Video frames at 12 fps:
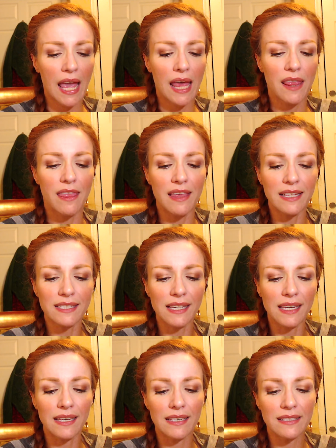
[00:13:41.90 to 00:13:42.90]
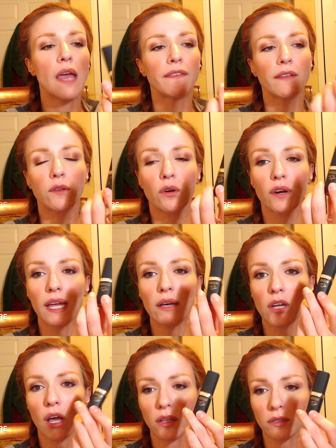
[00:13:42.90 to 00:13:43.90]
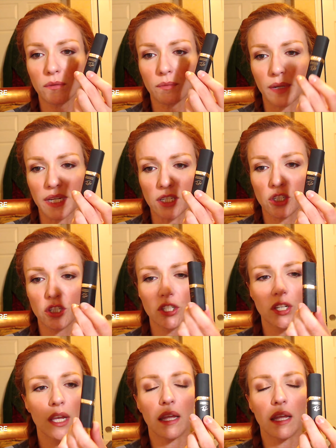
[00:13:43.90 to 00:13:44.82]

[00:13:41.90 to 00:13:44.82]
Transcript: This is the L'Oreal Color Riche